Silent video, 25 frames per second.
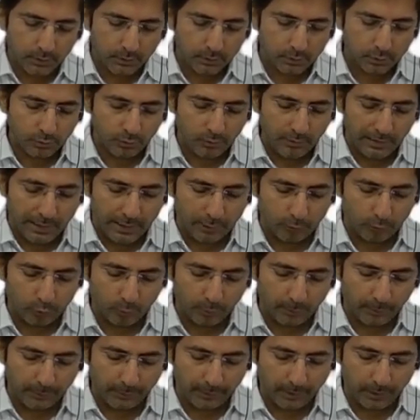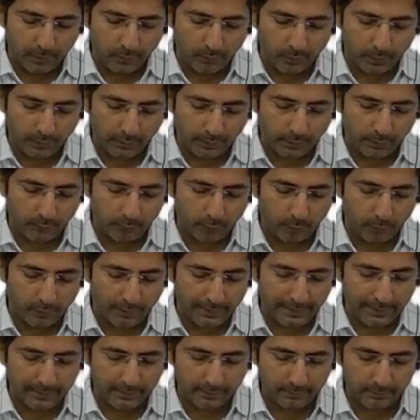So we have to prepare a working for
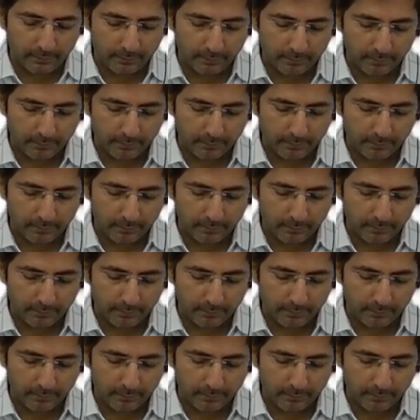that.